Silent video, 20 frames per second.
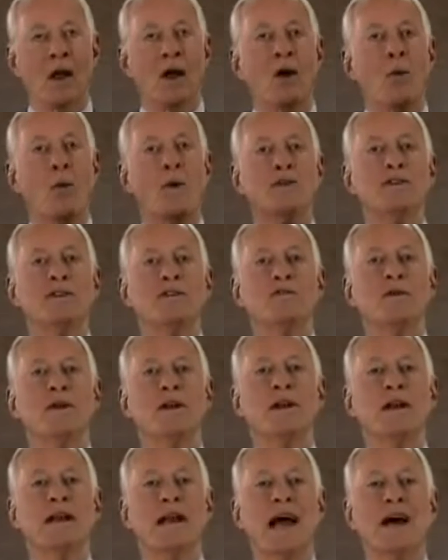Once you've
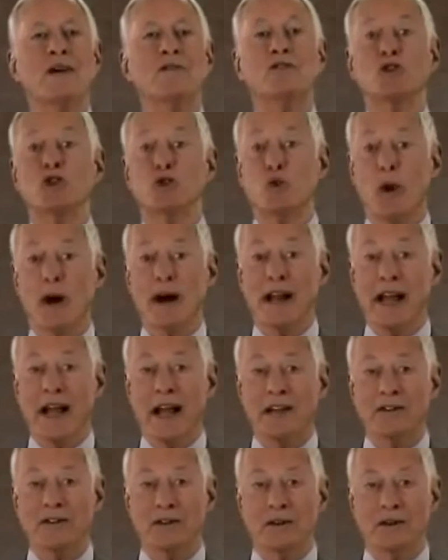written down 20
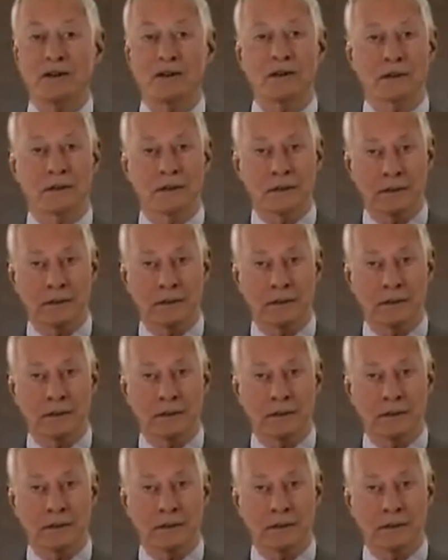answers,